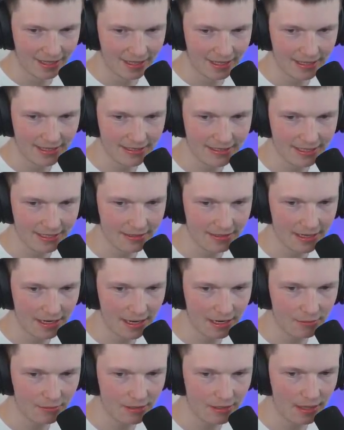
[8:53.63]
He didn't.
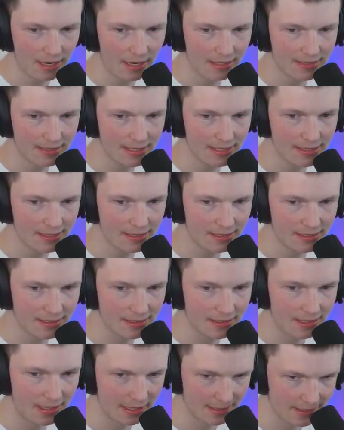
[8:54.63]
How? I did
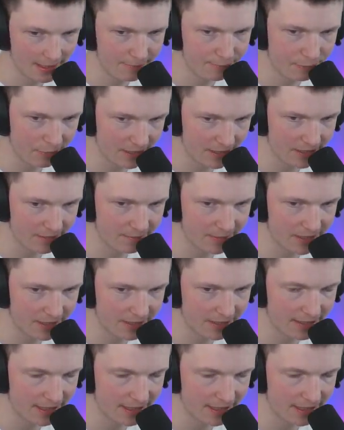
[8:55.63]
press it, Mr.